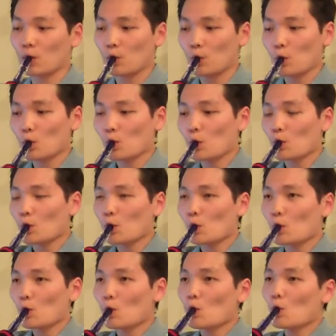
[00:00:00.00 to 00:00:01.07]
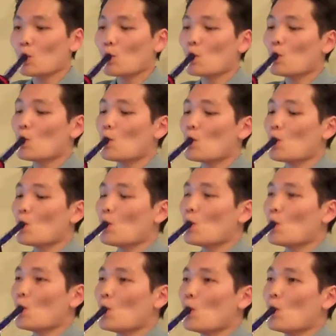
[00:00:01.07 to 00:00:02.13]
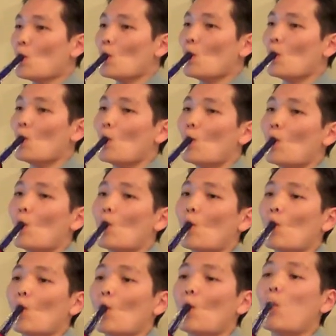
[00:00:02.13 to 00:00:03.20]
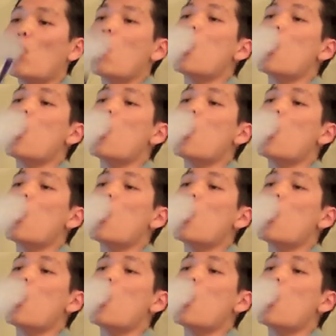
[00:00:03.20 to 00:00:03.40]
[no speech]